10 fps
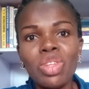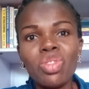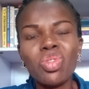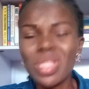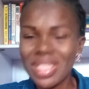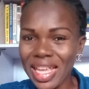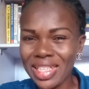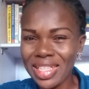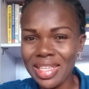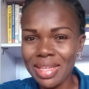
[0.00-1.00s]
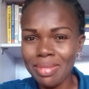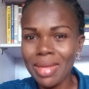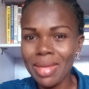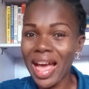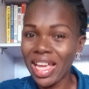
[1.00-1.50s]
just like the name,
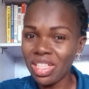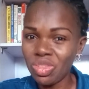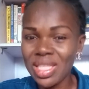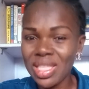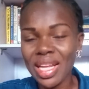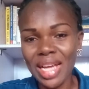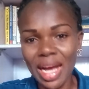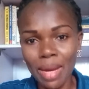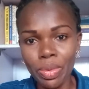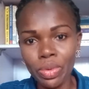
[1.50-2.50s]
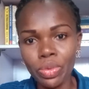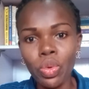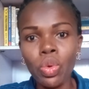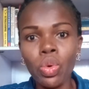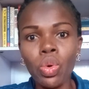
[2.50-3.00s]
hydrated carbon, or